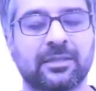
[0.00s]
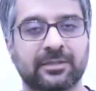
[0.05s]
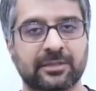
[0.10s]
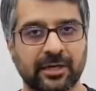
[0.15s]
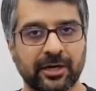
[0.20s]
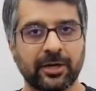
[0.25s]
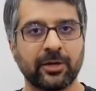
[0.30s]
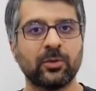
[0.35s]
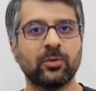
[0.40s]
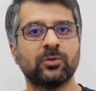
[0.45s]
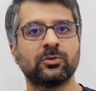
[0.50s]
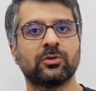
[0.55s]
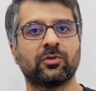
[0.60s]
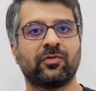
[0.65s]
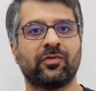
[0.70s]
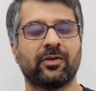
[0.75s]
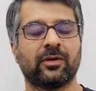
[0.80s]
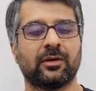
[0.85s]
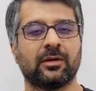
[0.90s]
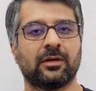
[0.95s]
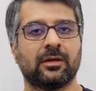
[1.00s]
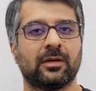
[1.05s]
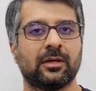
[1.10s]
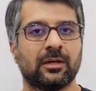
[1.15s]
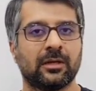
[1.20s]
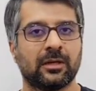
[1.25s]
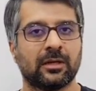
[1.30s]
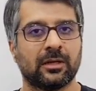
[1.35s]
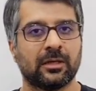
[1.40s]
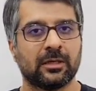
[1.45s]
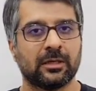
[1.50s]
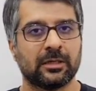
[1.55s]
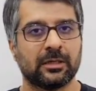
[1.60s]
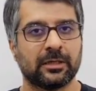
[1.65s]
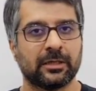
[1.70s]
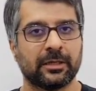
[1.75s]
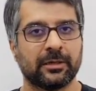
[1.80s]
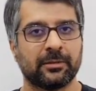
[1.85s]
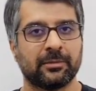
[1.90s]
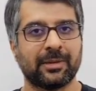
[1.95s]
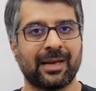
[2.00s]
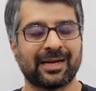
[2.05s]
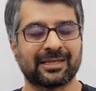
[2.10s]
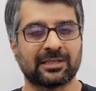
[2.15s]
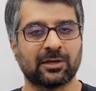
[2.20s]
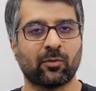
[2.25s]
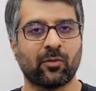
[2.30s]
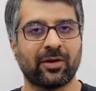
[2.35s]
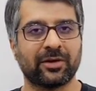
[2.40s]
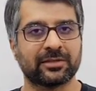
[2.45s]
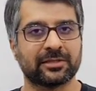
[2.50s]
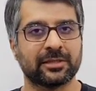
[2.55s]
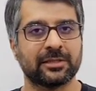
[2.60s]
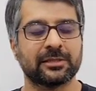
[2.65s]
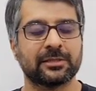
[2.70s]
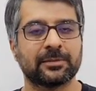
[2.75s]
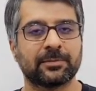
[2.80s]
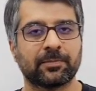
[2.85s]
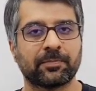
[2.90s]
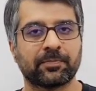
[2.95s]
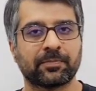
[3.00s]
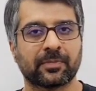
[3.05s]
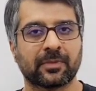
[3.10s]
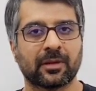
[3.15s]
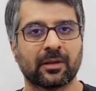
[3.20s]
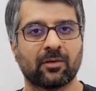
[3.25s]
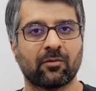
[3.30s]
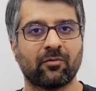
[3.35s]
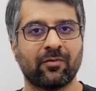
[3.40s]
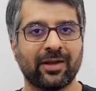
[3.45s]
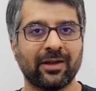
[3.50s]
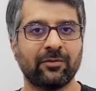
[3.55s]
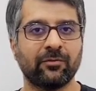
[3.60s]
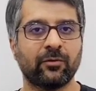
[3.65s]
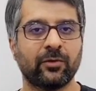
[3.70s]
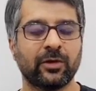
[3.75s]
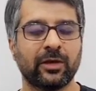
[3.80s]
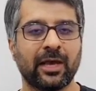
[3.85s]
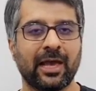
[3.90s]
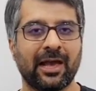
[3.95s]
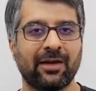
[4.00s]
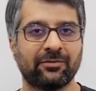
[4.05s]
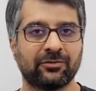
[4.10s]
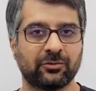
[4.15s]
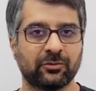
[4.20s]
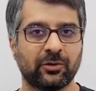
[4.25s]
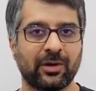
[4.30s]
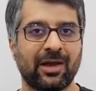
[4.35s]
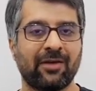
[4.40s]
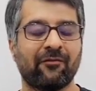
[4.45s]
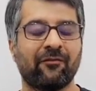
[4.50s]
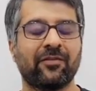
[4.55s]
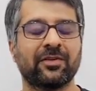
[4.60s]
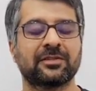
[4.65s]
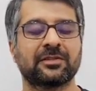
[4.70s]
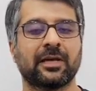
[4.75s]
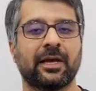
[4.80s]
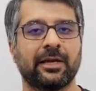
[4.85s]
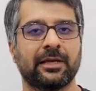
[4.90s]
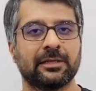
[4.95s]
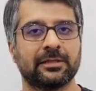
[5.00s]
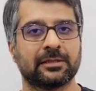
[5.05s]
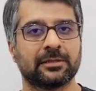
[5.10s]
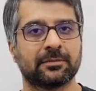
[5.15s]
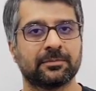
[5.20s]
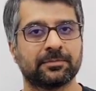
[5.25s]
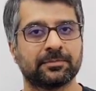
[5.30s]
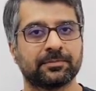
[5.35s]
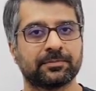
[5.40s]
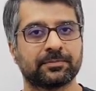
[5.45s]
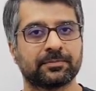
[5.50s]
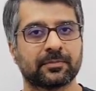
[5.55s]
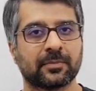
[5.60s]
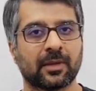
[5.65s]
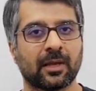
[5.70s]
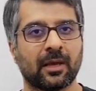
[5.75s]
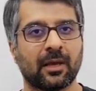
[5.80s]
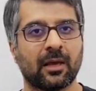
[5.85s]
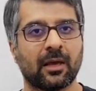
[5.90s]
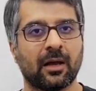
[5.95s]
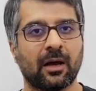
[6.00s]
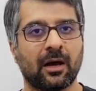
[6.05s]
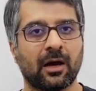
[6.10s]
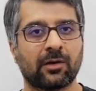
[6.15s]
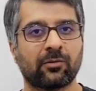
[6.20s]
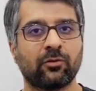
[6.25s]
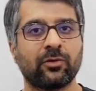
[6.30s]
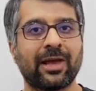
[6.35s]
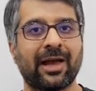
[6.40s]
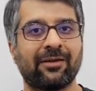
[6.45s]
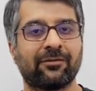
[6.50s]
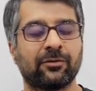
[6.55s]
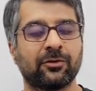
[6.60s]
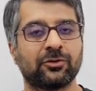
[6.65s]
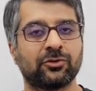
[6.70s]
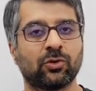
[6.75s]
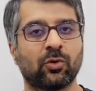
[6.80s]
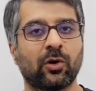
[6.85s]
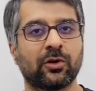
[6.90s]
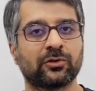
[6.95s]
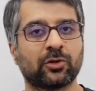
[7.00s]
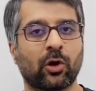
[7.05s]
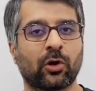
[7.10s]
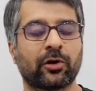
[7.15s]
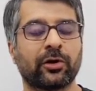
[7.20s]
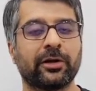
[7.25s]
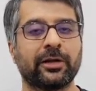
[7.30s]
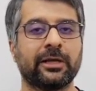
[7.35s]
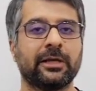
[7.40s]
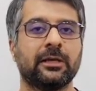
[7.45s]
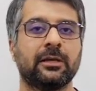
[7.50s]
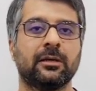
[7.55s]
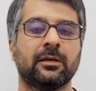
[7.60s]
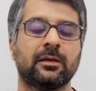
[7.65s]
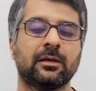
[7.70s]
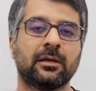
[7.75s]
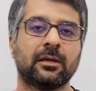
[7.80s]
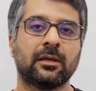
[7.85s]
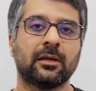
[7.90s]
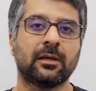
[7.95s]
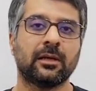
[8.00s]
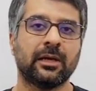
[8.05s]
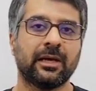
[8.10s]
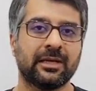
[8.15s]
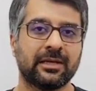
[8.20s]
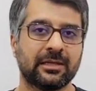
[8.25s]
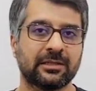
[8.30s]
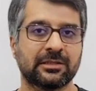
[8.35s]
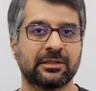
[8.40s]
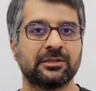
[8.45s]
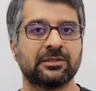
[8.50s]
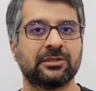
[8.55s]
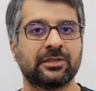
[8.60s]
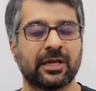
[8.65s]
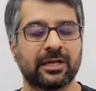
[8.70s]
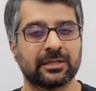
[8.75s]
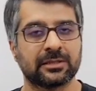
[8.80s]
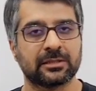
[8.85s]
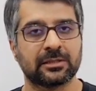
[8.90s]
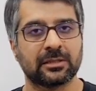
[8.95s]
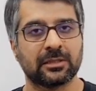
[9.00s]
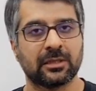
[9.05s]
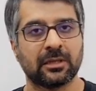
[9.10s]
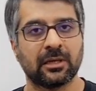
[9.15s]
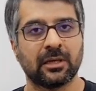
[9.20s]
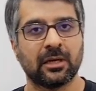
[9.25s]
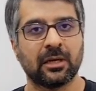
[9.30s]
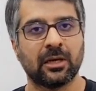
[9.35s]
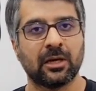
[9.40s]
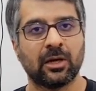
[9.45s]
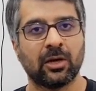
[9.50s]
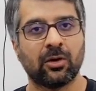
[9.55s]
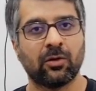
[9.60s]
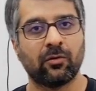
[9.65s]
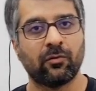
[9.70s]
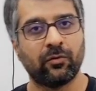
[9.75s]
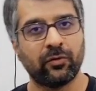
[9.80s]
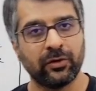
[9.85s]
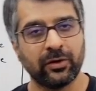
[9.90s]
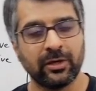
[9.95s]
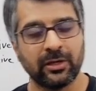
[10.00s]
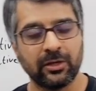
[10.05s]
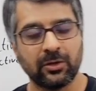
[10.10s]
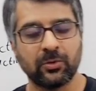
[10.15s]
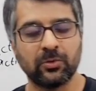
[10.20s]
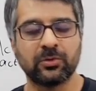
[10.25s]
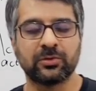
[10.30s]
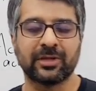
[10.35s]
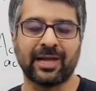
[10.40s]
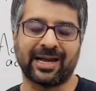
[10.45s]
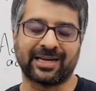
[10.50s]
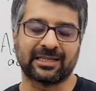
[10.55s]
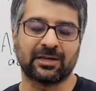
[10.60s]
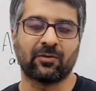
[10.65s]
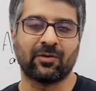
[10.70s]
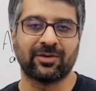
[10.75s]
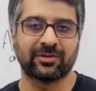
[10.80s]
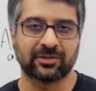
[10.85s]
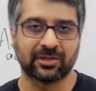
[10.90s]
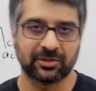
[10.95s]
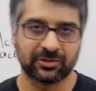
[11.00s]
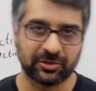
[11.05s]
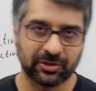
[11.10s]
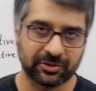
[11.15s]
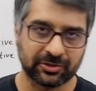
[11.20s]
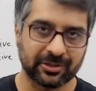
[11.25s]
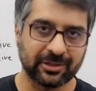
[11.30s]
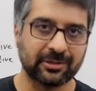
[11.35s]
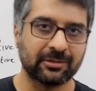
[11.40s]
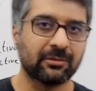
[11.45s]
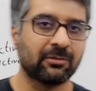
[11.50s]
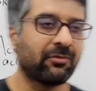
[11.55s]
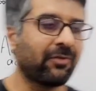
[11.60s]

The third use of active voice is when we have to emphasize or we have to show authority in a sentence. We use active voice construction.